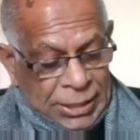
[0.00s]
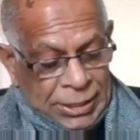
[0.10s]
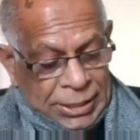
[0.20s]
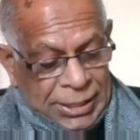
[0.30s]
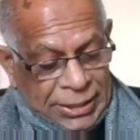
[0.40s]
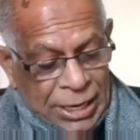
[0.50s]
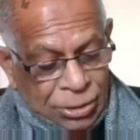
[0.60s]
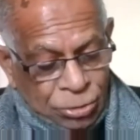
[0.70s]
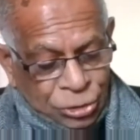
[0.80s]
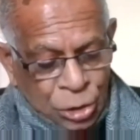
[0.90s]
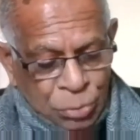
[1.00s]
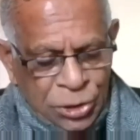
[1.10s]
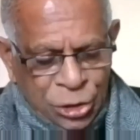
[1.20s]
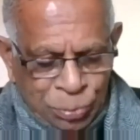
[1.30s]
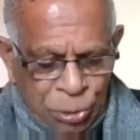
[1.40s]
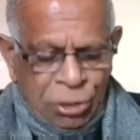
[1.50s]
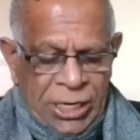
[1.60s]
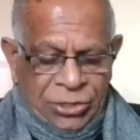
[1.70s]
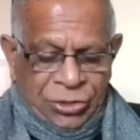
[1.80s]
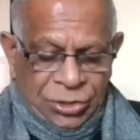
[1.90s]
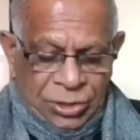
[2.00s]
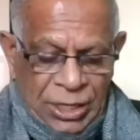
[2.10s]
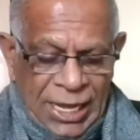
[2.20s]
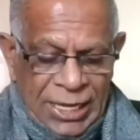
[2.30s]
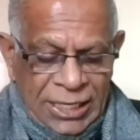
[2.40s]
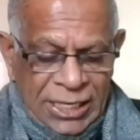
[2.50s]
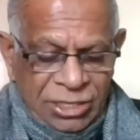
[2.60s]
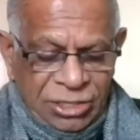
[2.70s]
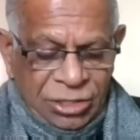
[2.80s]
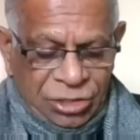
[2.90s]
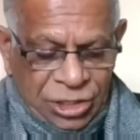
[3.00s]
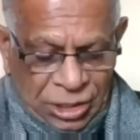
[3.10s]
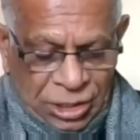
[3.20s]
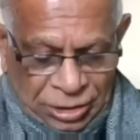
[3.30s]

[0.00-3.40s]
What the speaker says: It can also be spurious and insincere.